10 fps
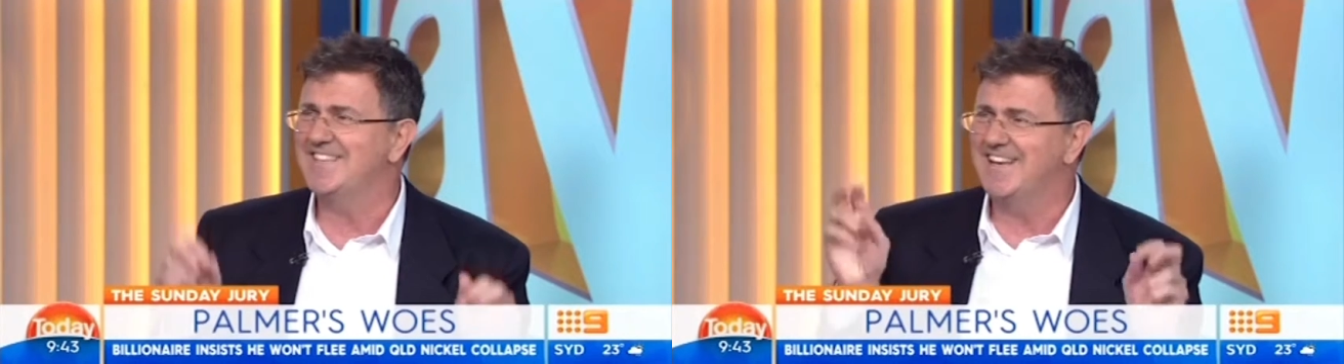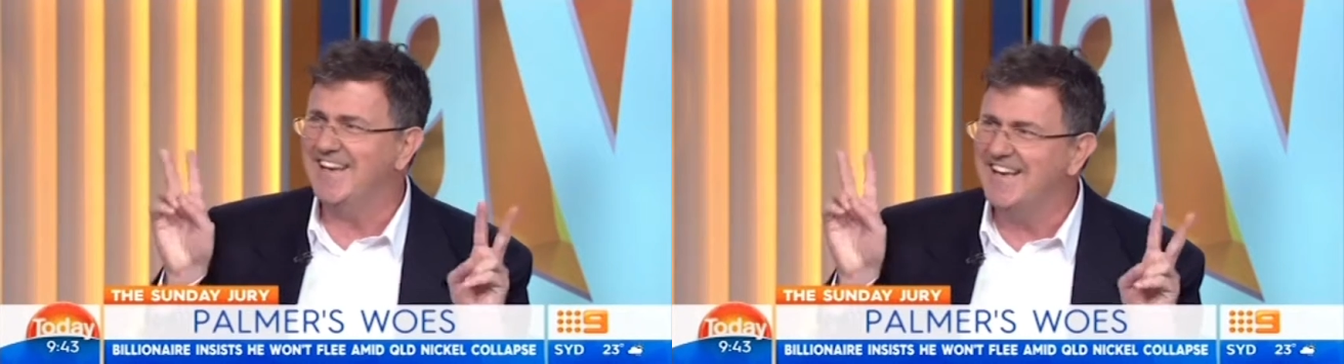
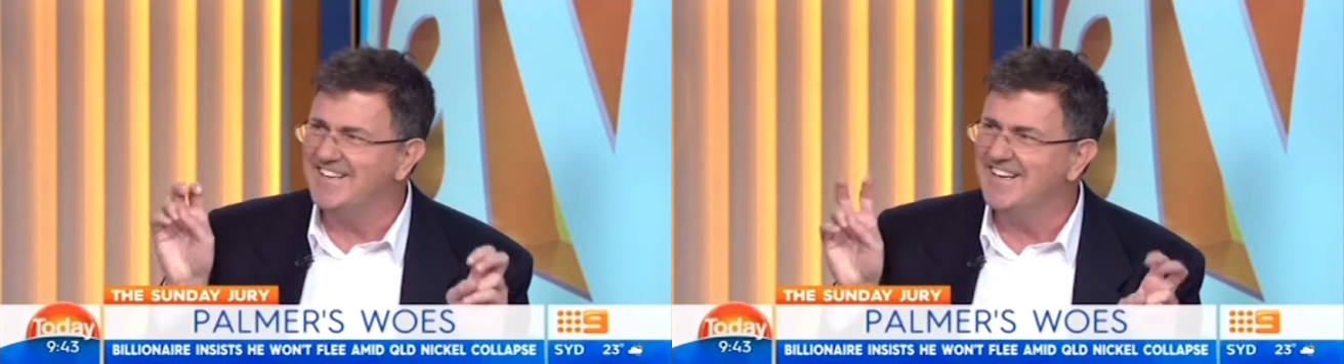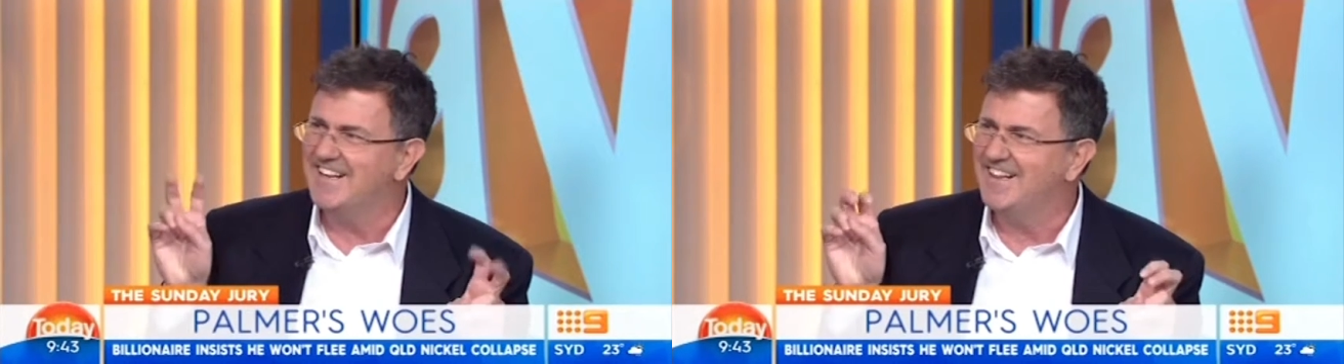
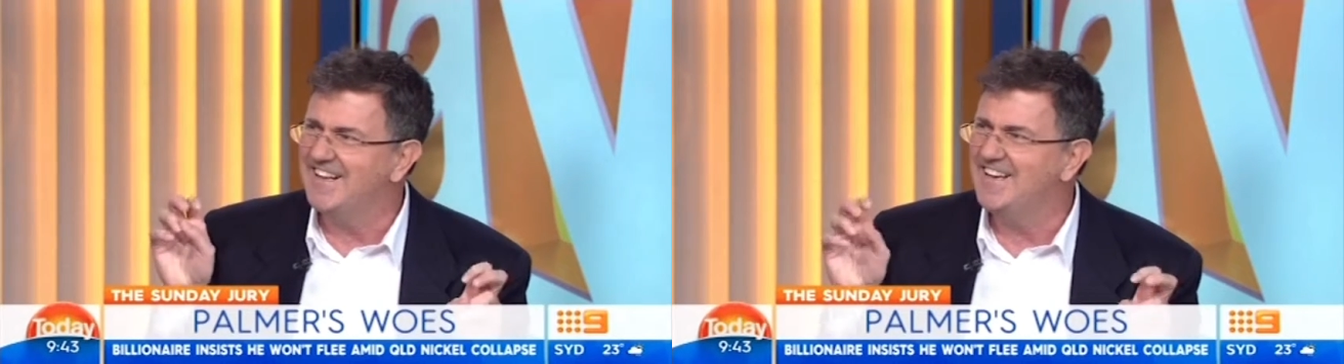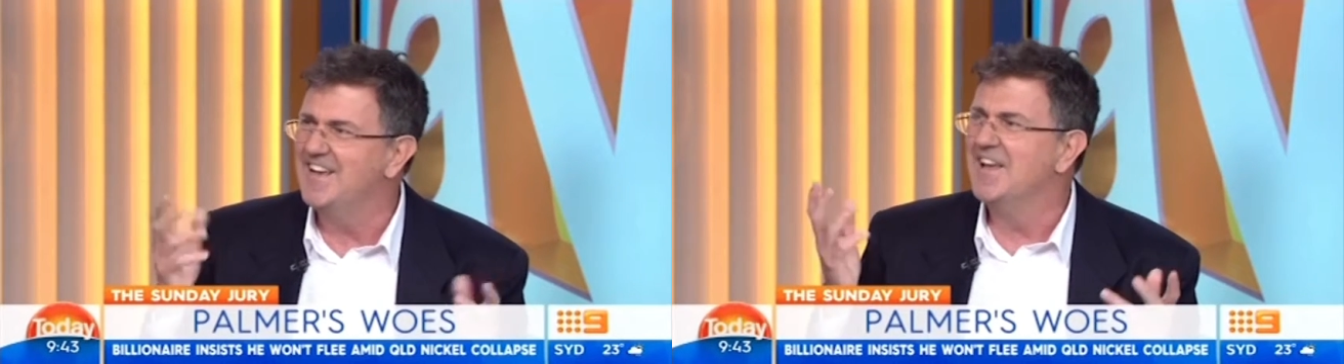
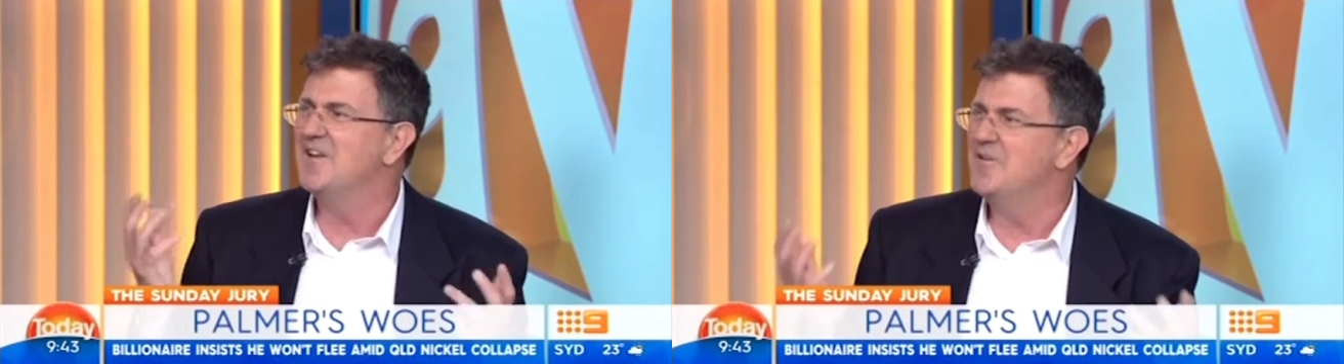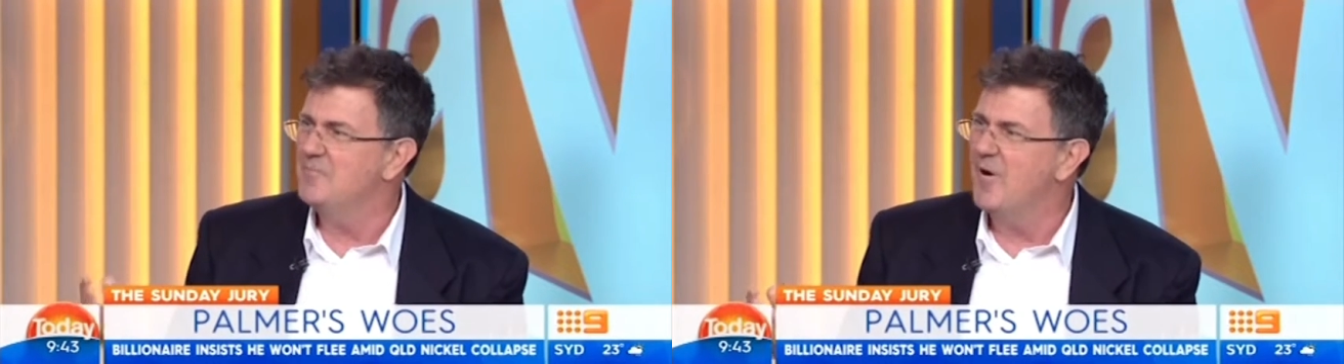technically
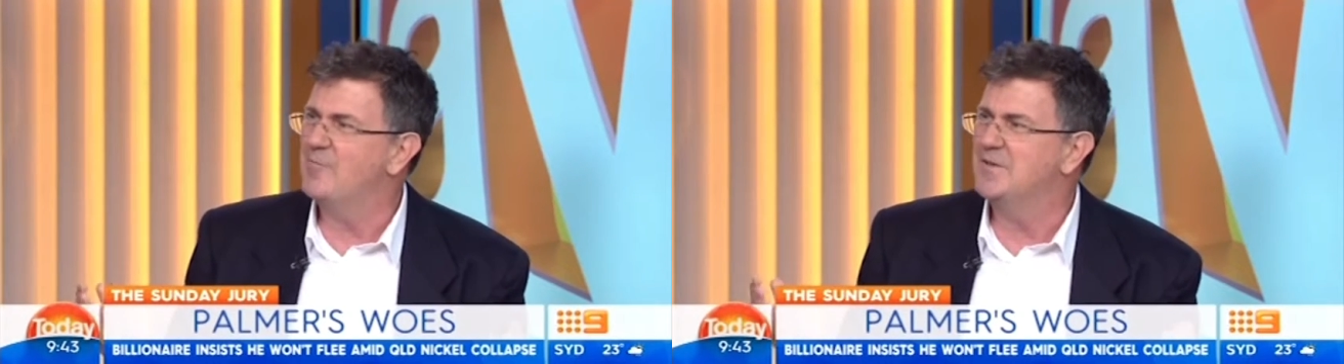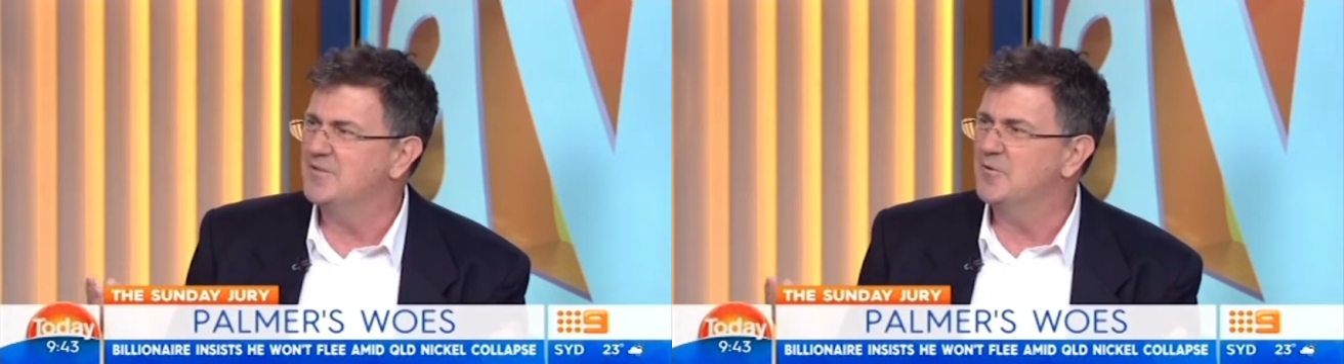you
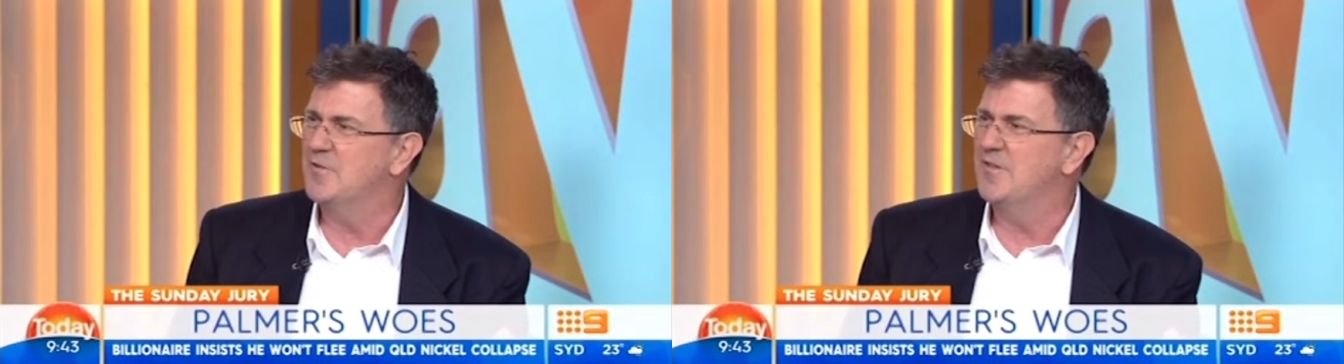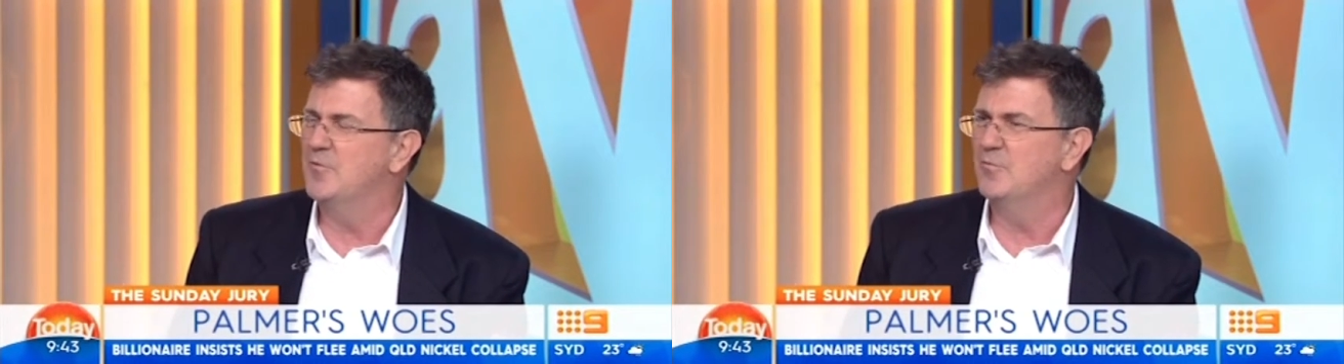might be sort of
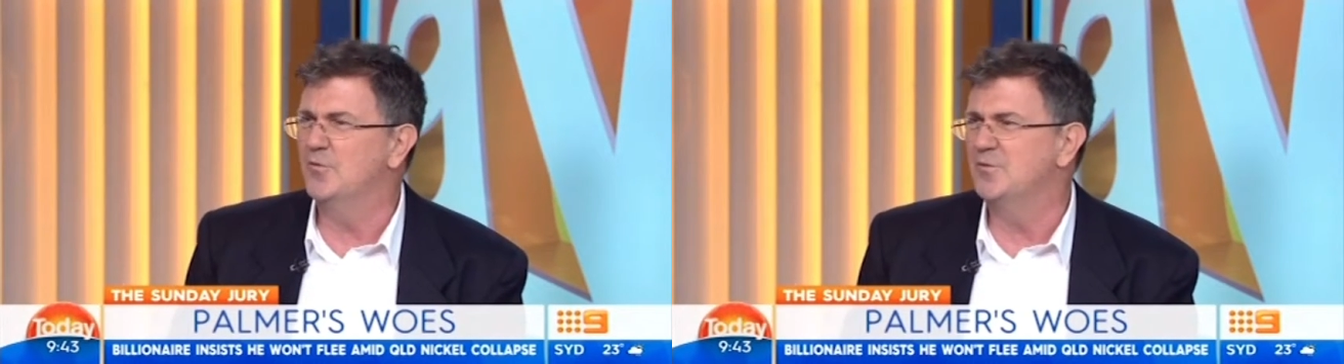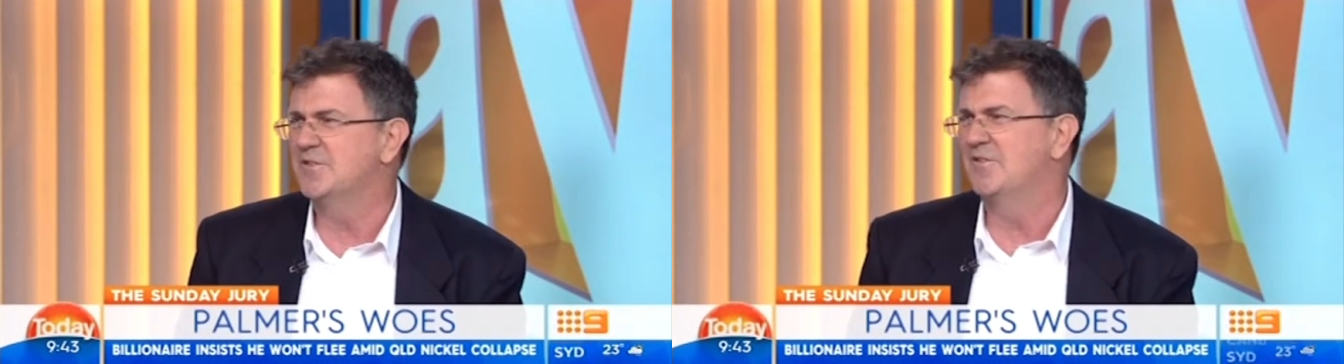within the
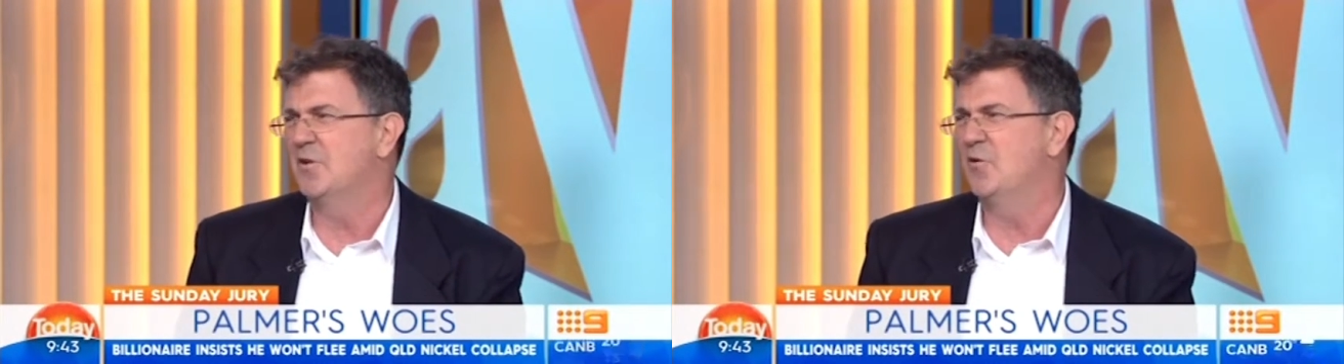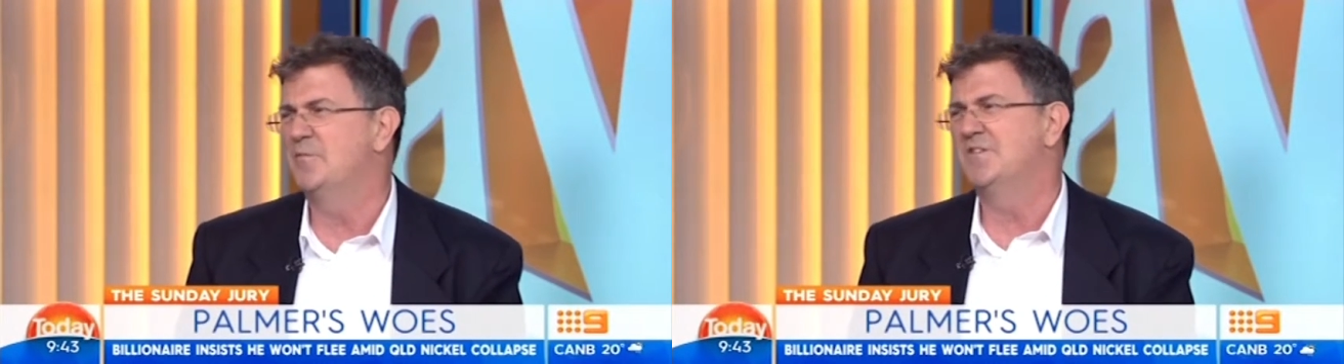rules of the law,